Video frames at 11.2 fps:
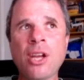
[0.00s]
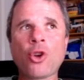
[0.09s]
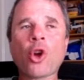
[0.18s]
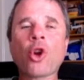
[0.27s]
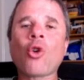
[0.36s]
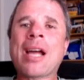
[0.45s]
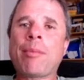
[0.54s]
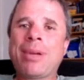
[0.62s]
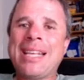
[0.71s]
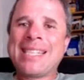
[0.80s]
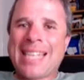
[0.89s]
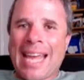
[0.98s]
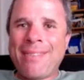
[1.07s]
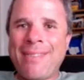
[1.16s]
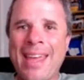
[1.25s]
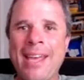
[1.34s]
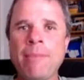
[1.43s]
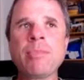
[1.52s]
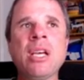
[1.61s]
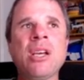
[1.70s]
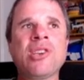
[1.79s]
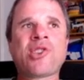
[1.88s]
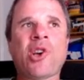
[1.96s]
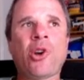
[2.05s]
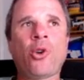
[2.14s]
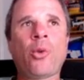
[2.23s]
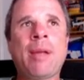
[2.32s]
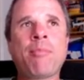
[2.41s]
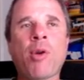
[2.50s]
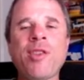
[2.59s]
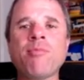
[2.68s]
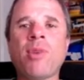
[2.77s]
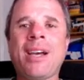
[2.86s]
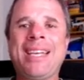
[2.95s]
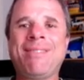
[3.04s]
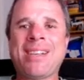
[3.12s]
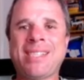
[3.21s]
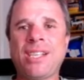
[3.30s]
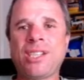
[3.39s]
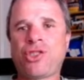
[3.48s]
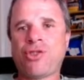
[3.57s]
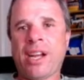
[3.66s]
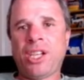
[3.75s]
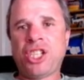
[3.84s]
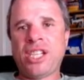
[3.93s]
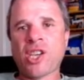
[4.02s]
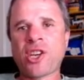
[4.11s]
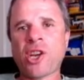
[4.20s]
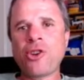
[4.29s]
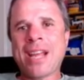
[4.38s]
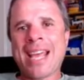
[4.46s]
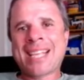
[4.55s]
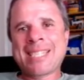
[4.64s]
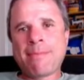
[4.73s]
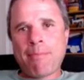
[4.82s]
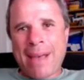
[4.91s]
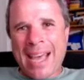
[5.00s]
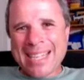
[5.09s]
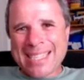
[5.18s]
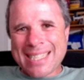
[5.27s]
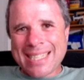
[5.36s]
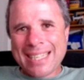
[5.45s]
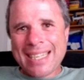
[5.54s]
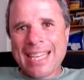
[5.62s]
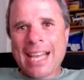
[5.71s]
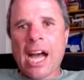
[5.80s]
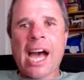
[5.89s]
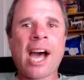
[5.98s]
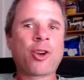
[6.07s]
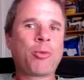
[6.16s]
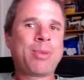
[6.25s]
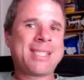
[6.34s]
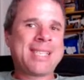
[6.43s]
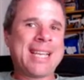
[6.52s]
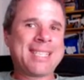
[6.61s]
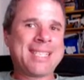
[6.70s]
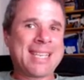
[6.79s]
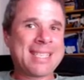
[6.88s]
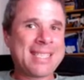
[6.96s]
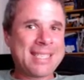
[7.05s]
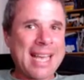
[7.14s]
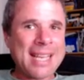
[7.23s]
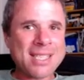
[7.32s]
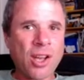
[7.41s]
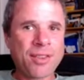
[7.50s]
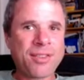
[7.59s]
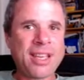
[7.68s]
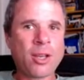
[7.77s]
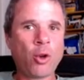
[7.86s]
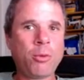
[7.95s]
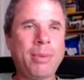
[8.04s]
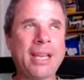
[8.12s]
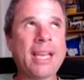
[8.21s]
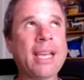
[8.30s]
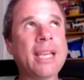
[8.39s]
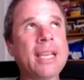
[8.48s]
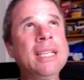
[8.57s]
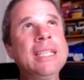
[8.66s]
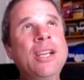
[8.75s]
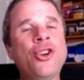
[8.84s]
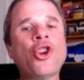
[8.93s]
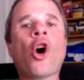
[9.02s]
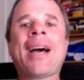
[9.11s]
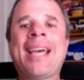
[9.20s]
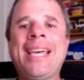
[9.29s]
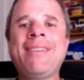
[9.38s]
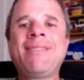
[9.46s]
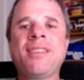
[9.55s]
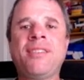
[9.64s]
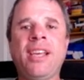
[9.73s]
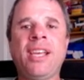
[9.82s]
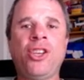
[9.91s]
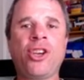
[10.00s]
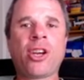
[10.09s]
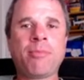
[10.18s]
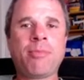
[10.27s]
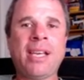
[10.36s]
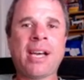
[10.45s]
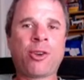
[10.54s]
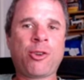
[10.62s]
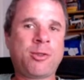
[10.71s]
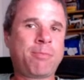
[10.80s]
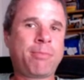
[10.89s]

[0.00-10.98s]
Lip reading: Not all companies get there. So in both my investing strategies, I don't expect 100% success. I think it would be naive to think you're going to be 100%